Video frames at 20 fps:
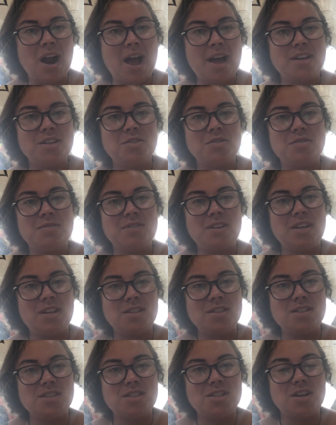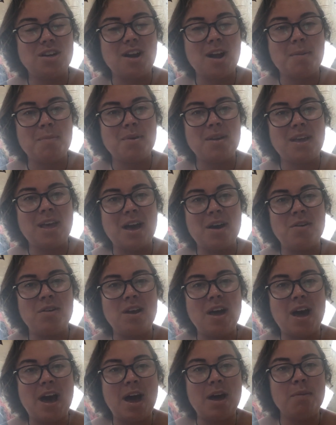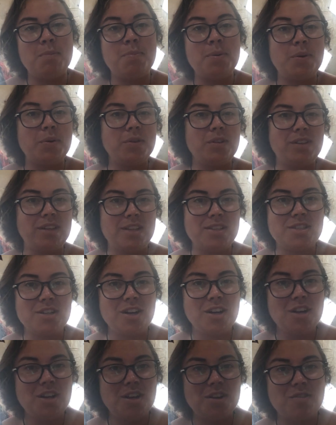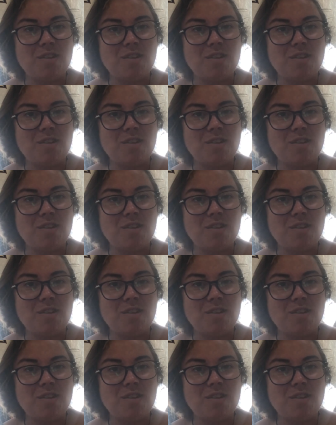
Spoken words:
I do have an Instagram account at Boat Lizard.